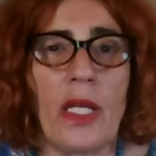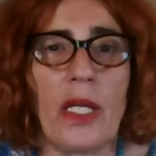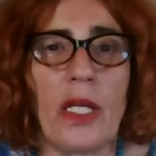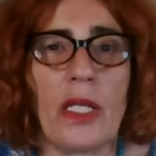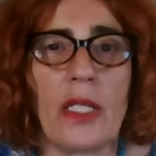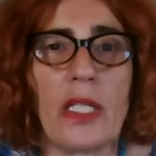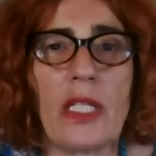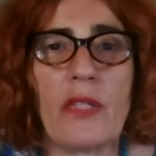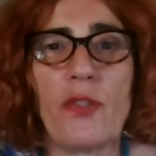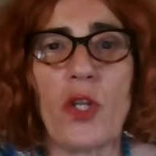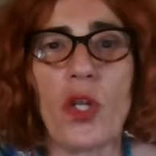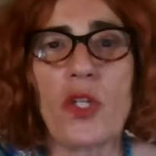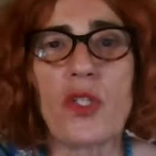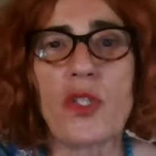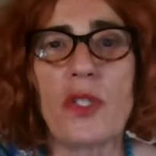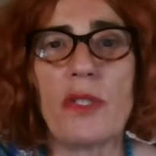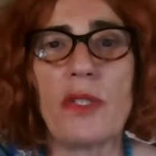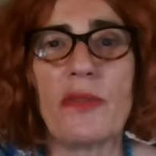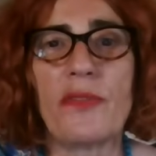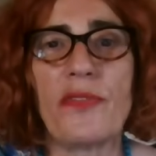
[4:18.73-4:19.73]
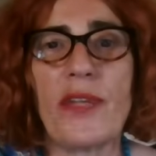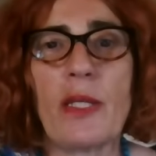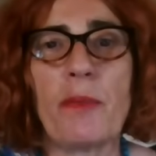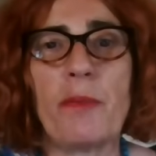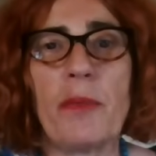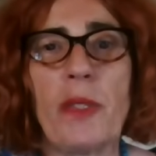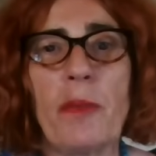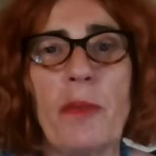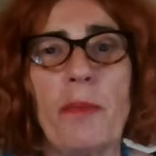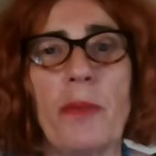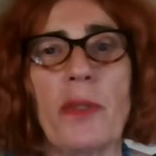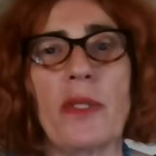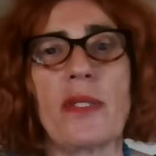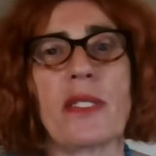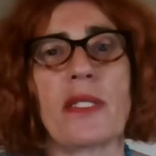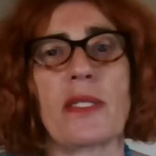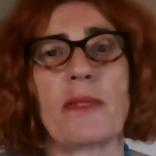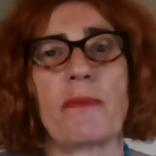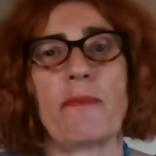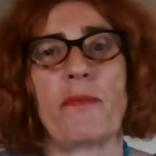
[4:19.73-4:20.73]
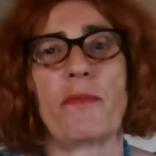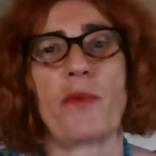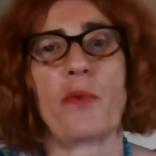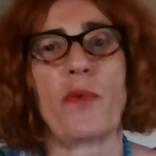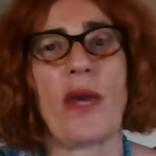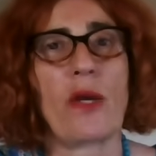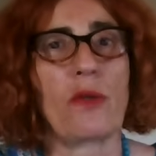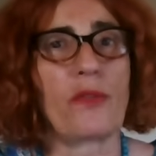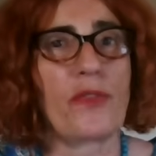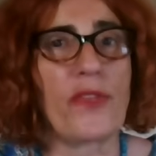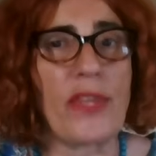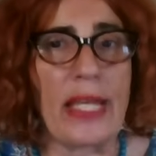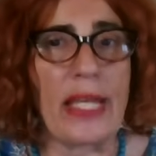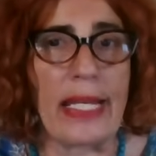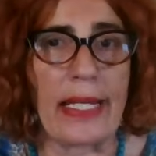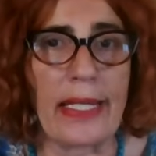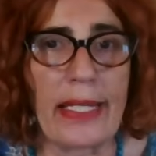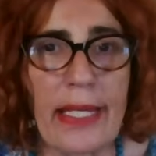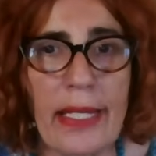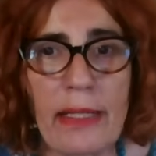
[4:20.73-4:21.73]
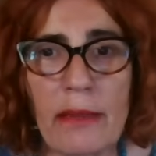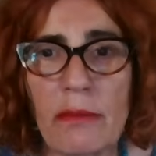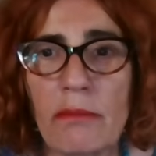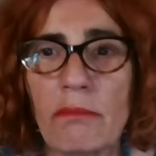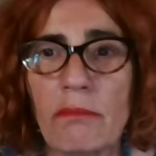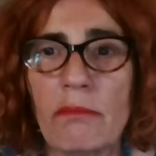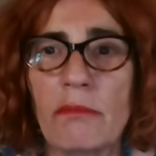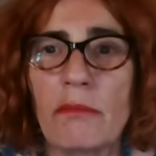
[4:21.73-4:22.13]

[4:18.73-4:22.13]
It will also affect people's way of thinking,